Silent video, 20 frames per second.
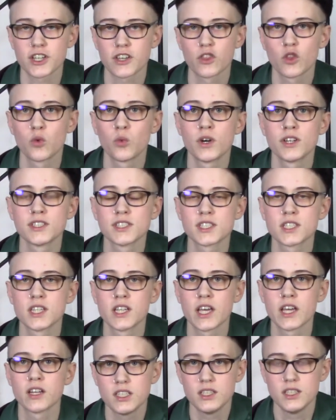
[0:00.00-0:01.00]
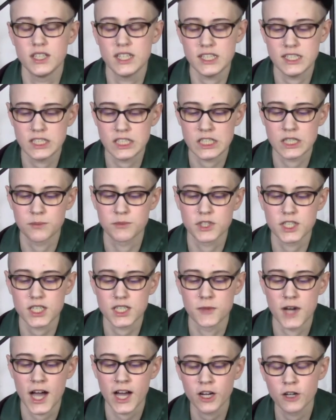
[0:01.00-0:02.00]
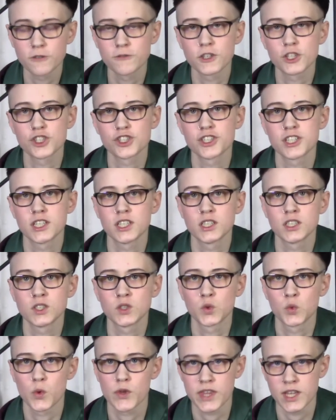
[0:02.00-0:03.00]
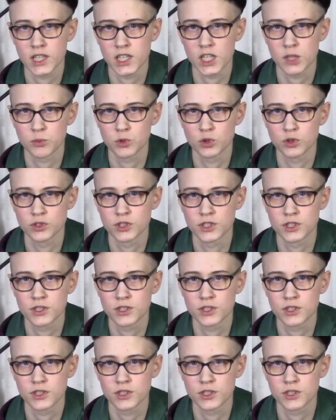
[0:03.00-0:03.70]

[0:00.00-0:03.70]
The ones that he deemed higher functioning were then labeled